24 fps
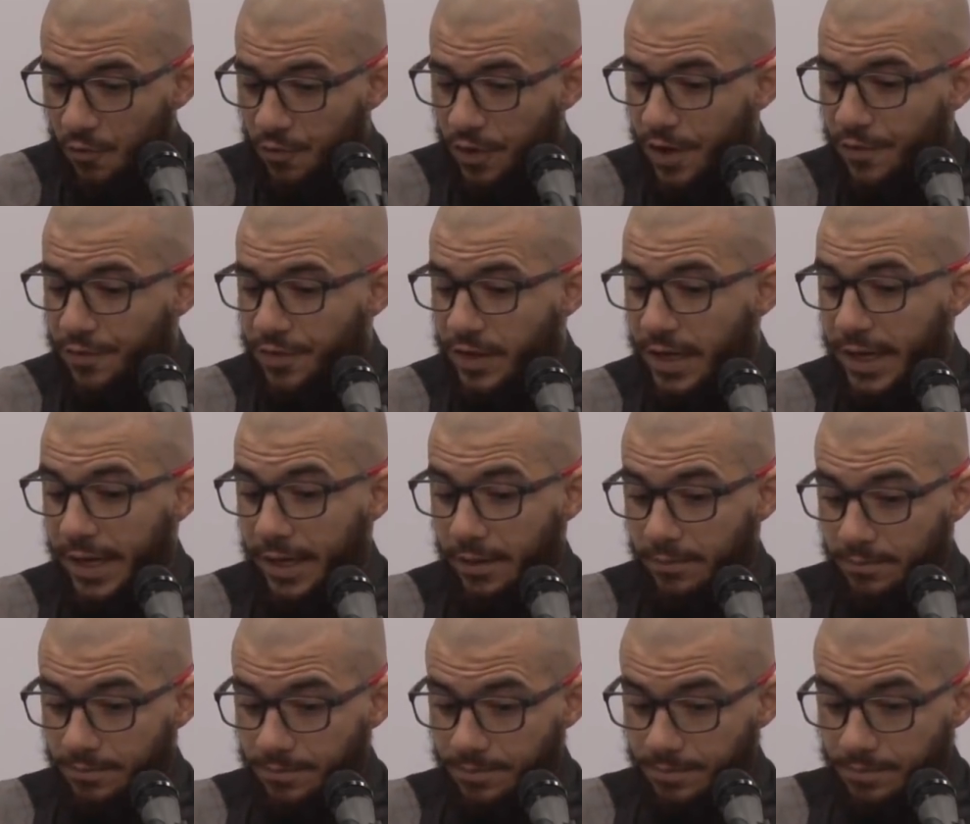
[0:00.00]

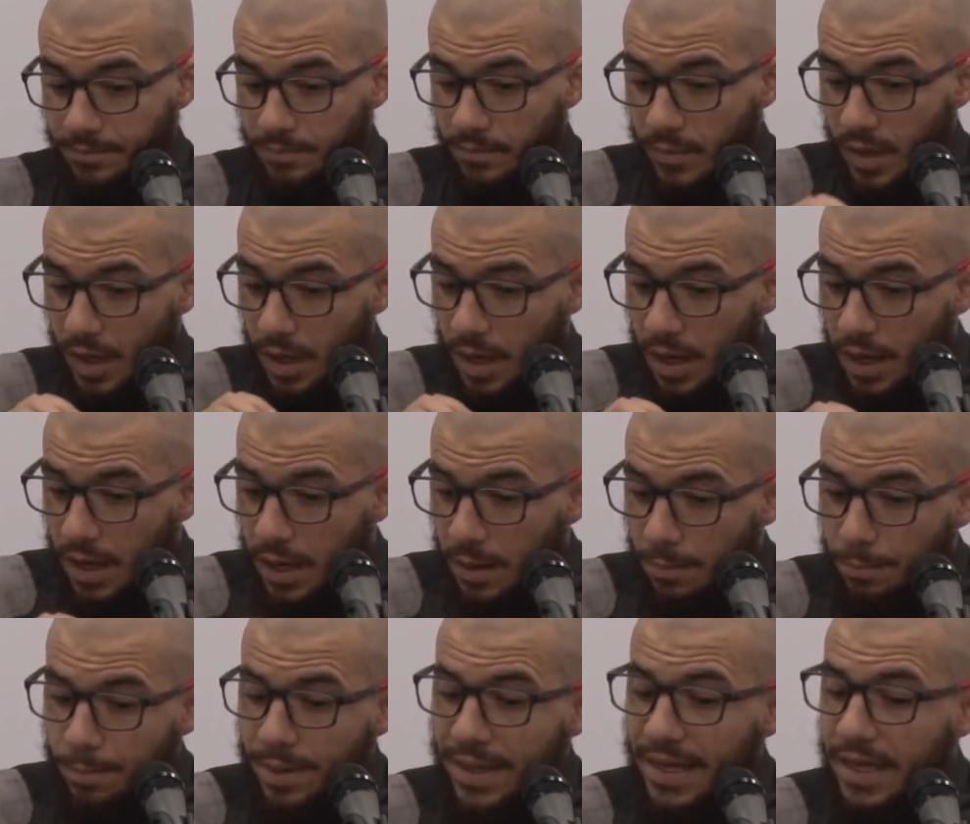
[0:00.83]
Fifthly,
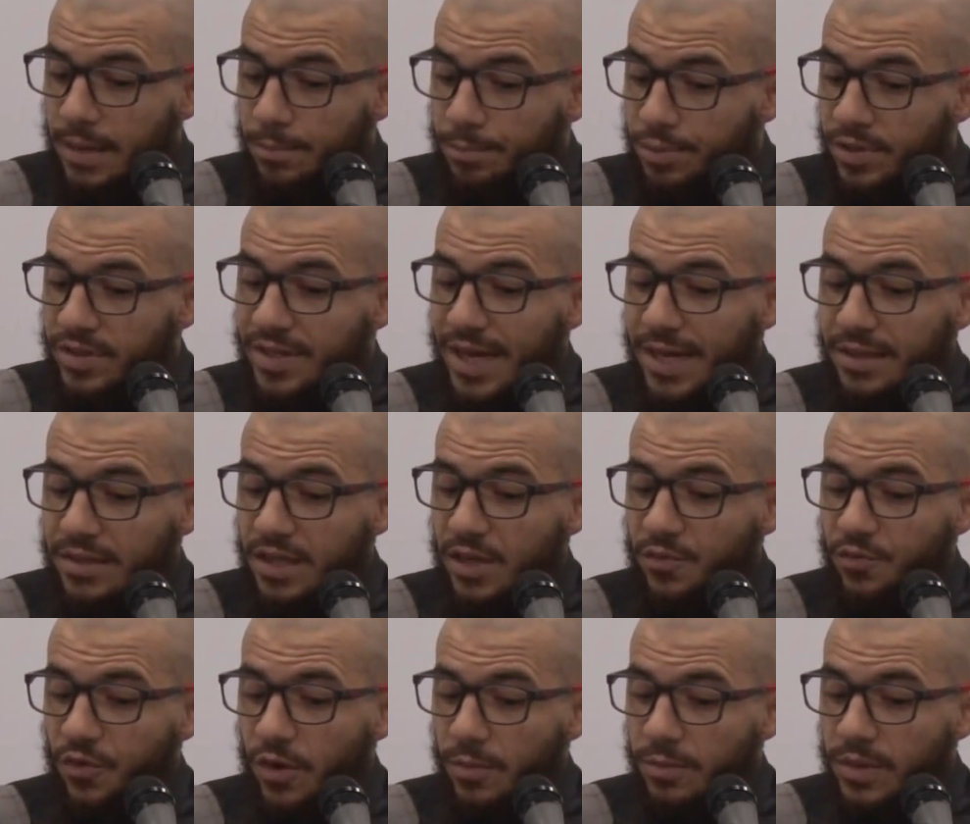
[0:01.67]
being
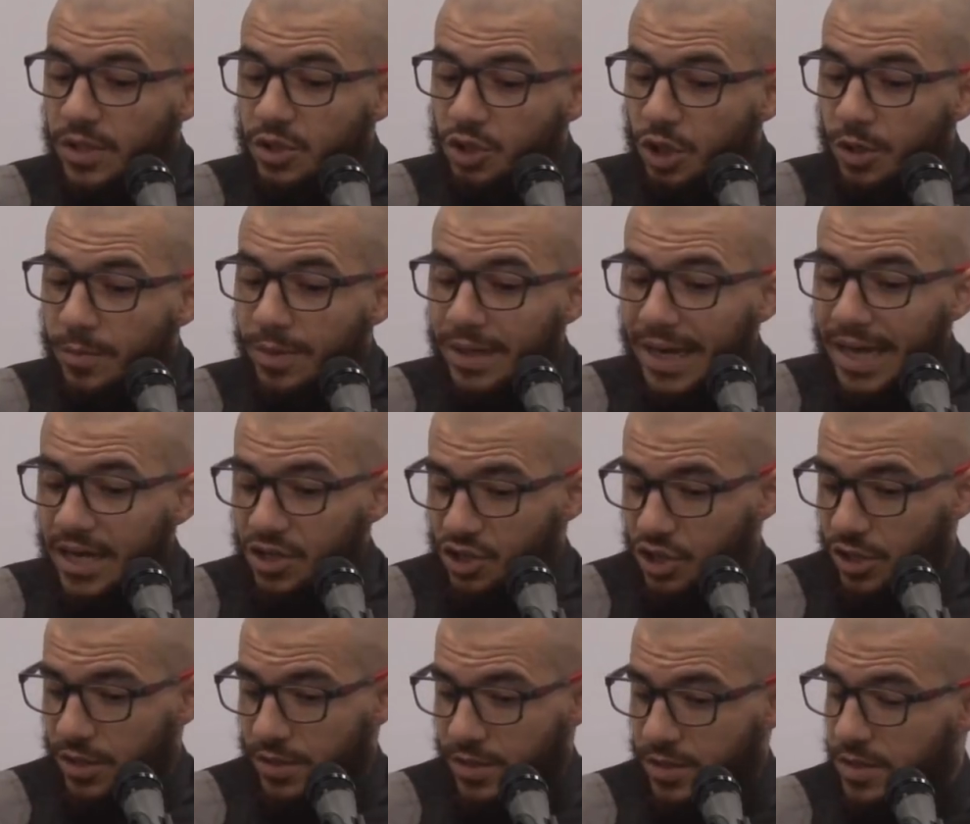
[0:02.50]
protected from the
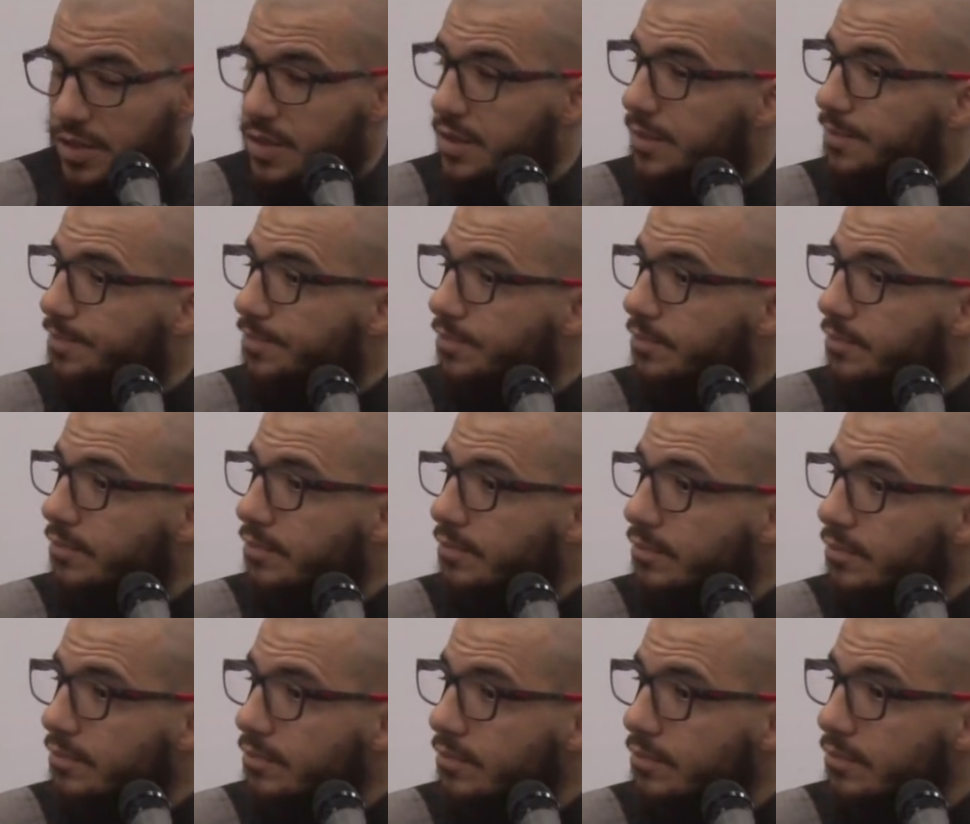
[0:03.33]
tribulations.
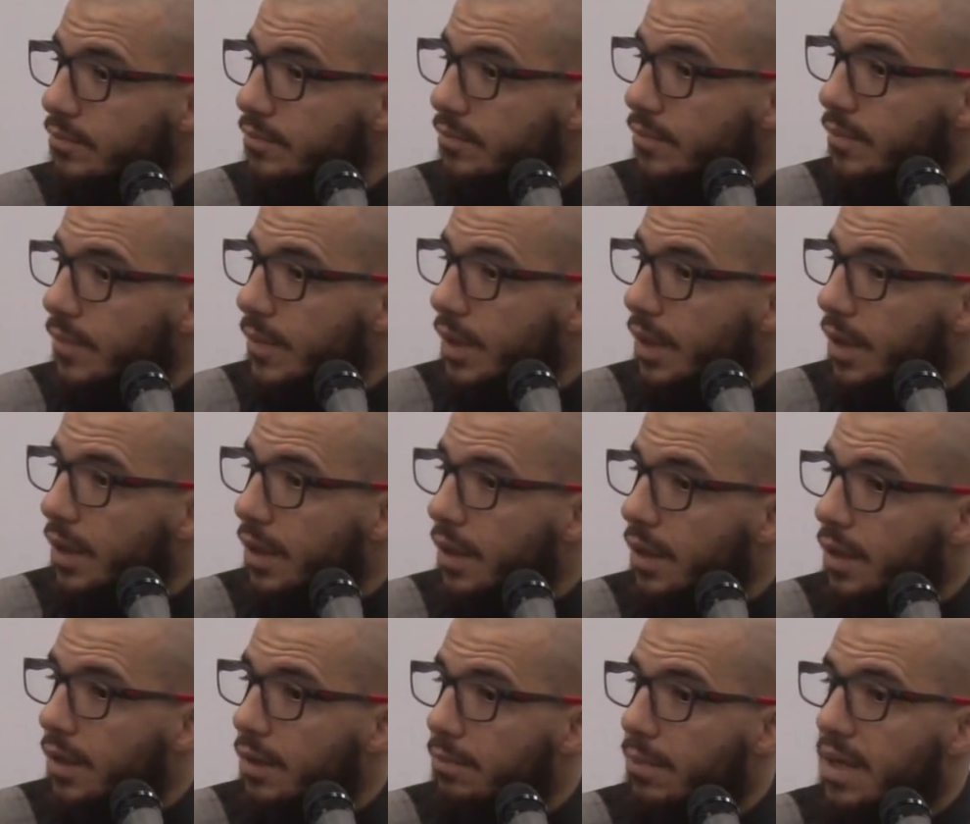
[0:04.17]

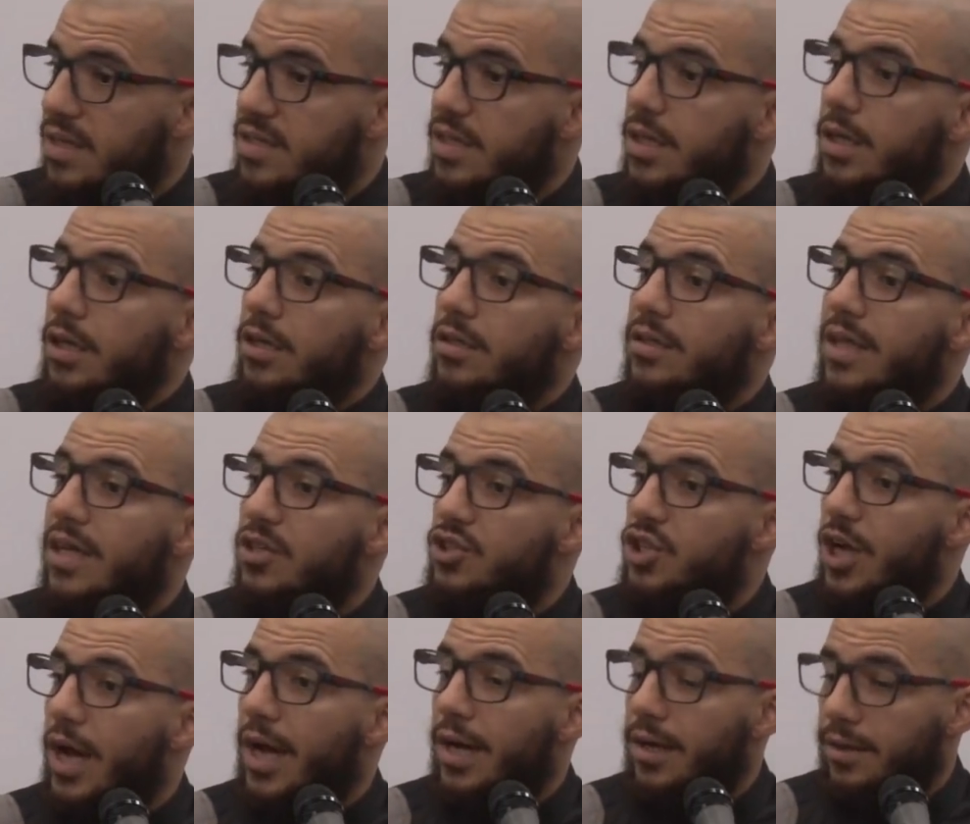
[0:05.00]
Masih
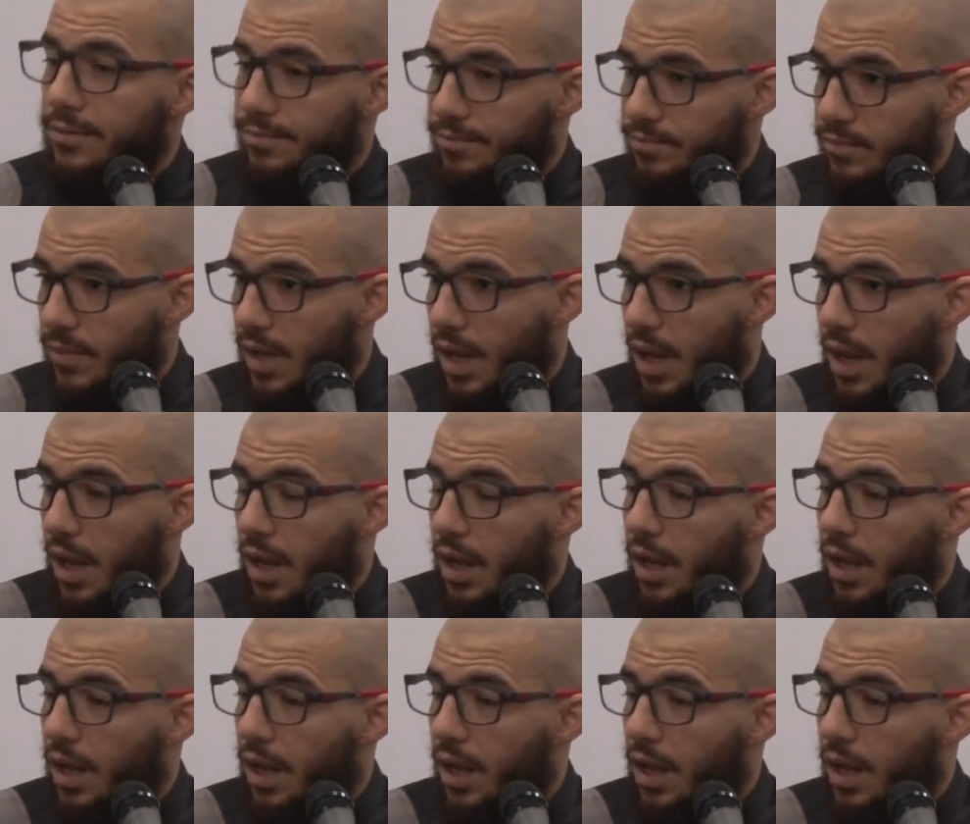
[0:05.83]
al-Dajjal,